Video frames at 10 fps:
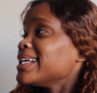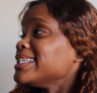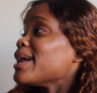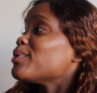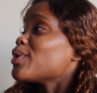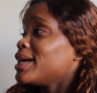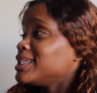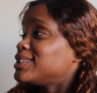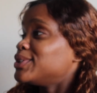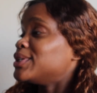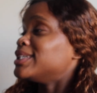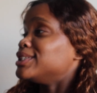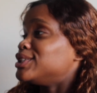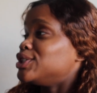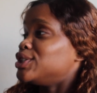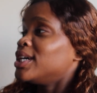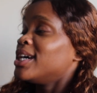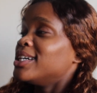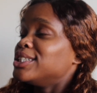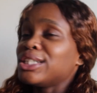yeah, we're going to
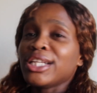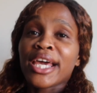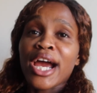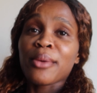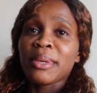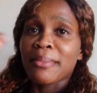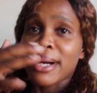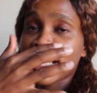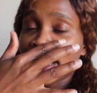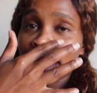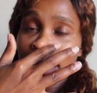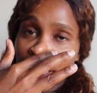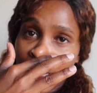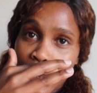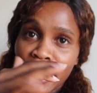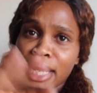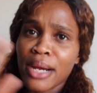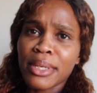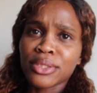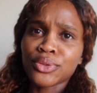the Caribbean market or
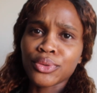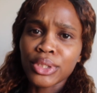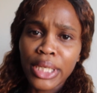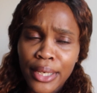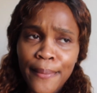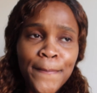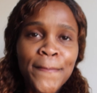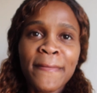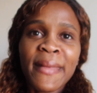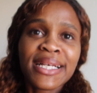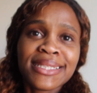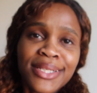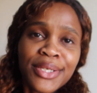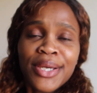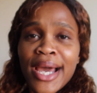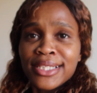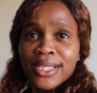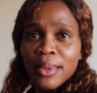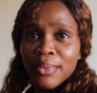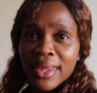Caribbean store. Yeah, so you guys
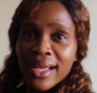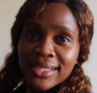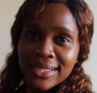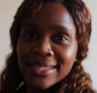coming with us.